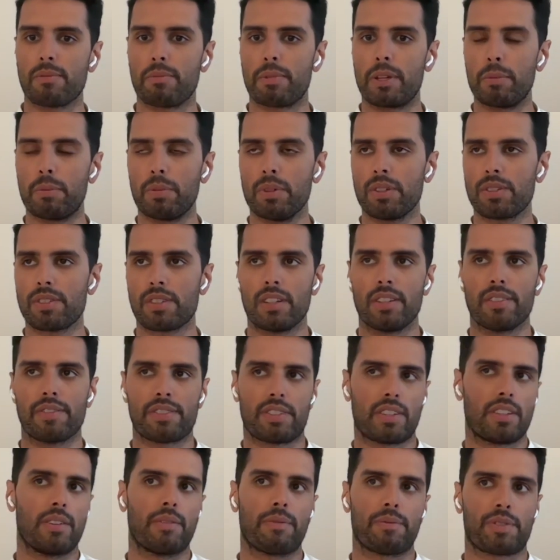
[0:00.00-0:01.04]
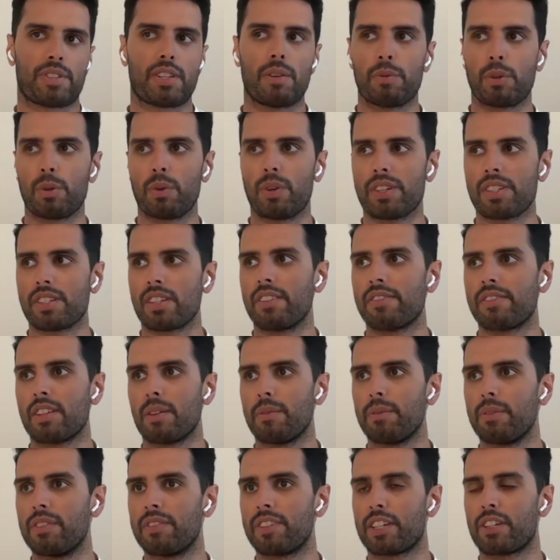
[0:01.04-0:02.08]
of people. So
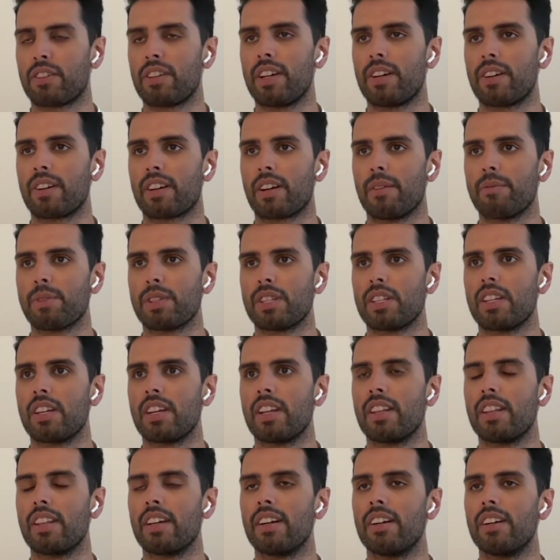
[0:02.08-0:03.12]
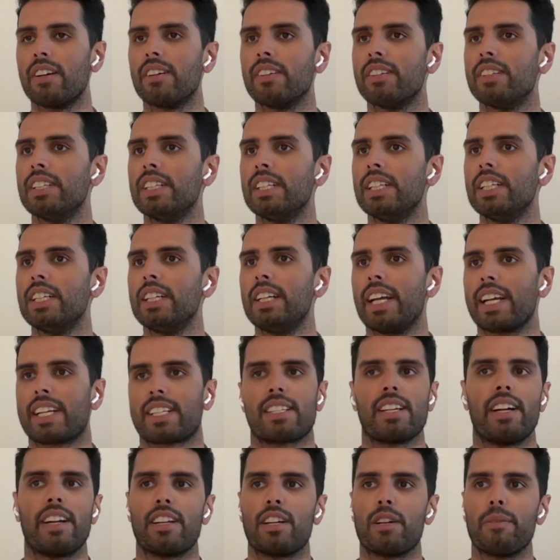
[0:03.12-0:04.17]
if a creator comes in and they're
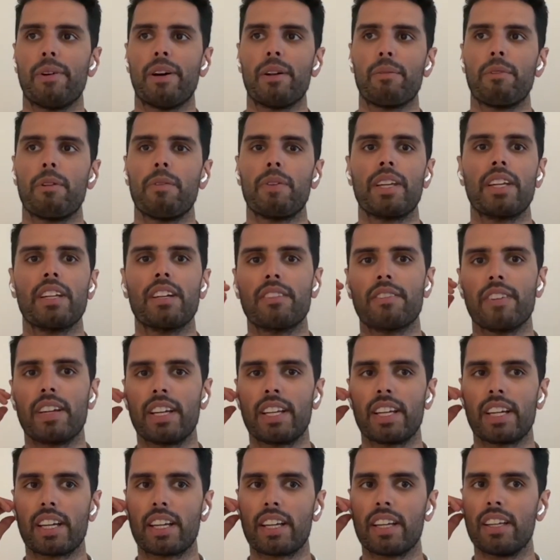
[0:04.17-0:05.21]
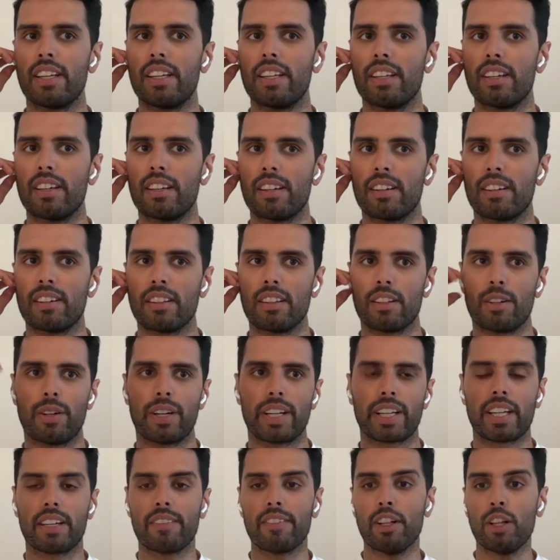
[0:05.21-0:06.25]
excited about maybe innovating in
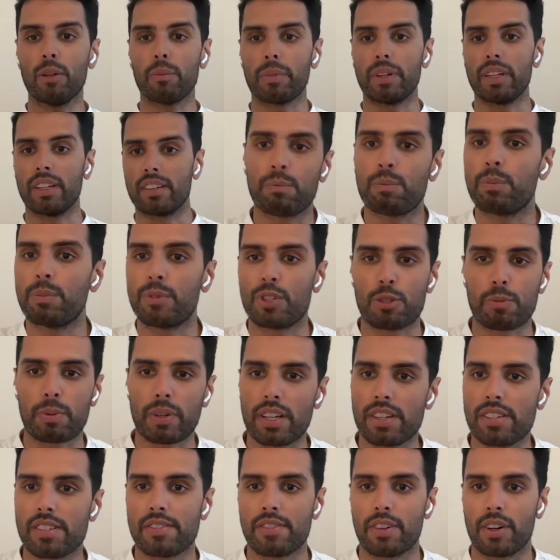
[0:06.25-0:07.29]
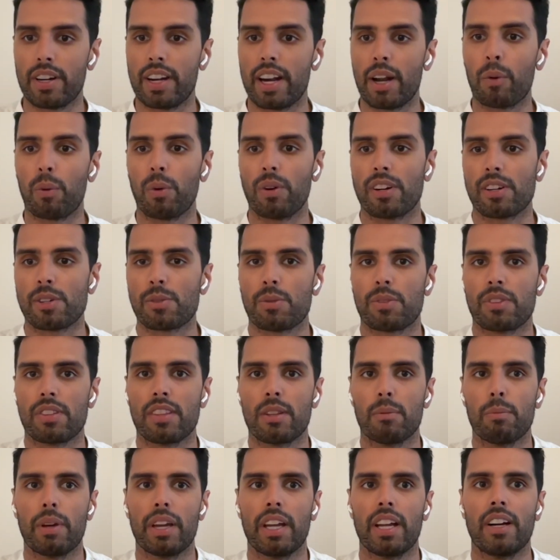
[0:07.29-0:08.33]
learning and development, just because of our networks within
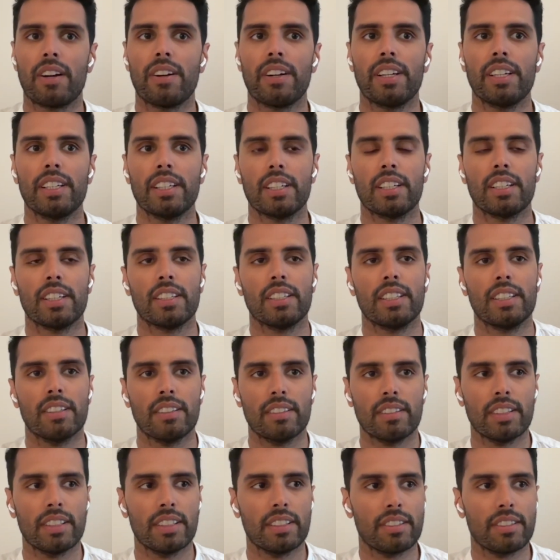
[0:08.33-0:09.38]
the Bay Area and